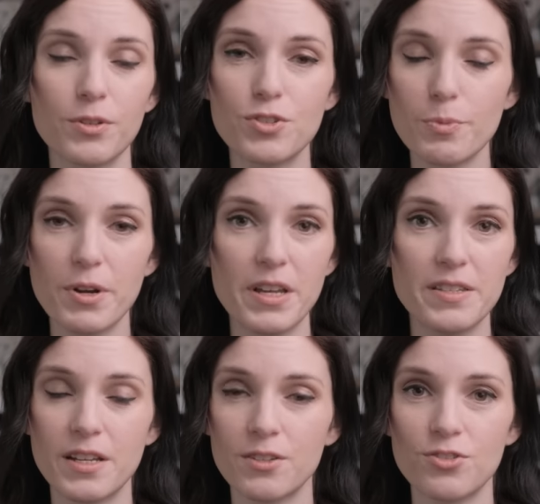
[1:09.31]
super
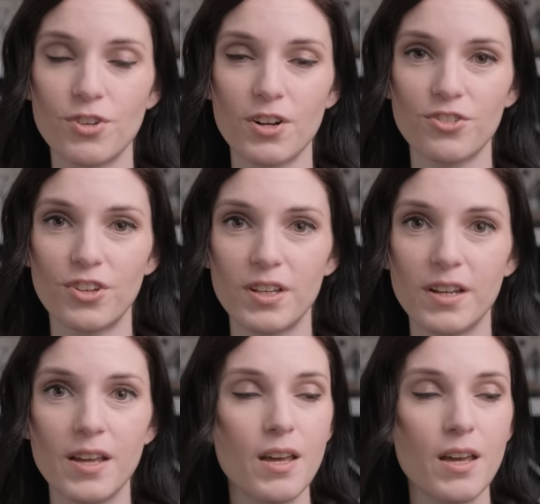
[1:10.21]
easy construction,